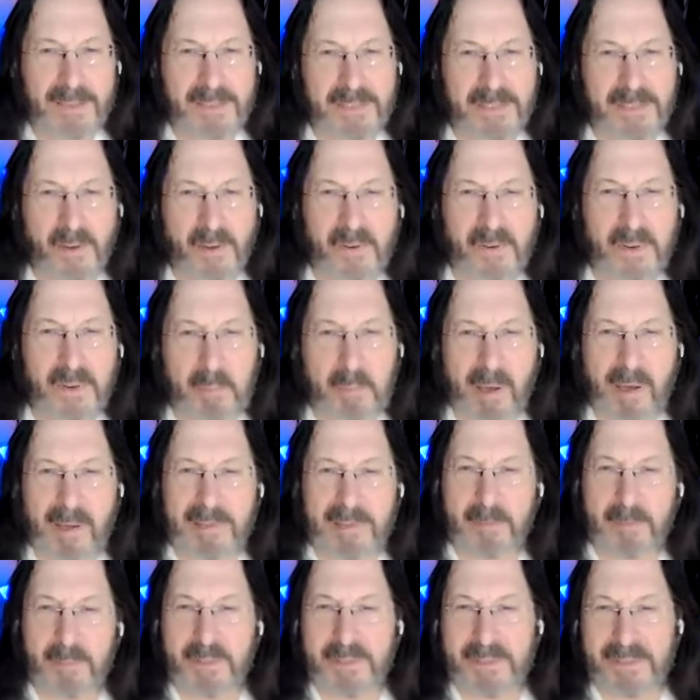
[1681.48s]
it's totally
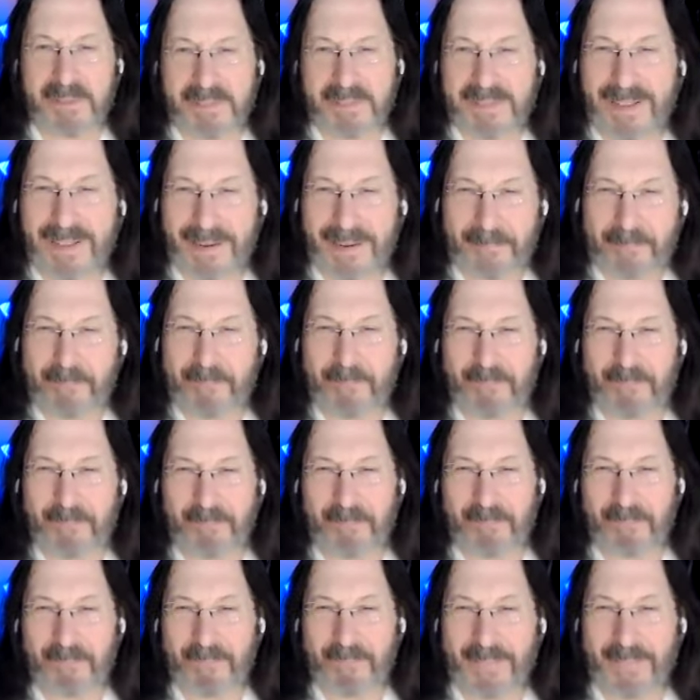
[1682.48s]
possible to sit
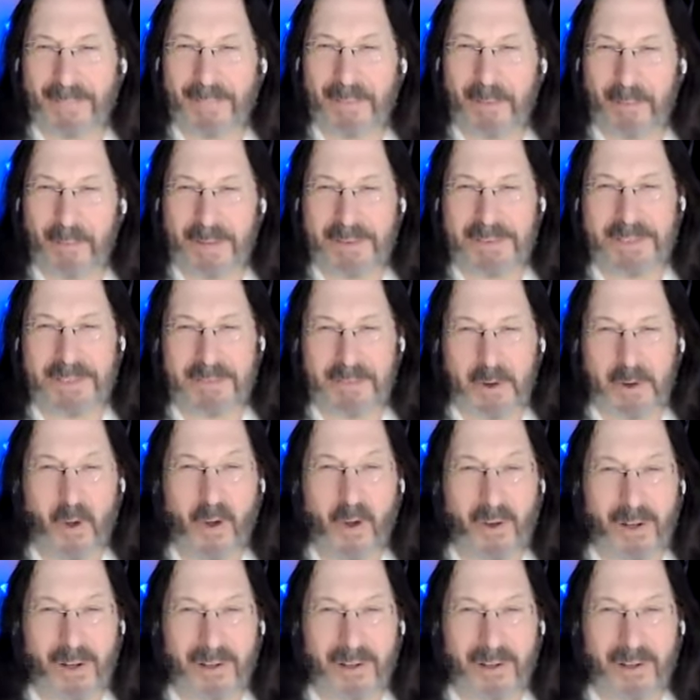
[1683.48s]
in the midst of it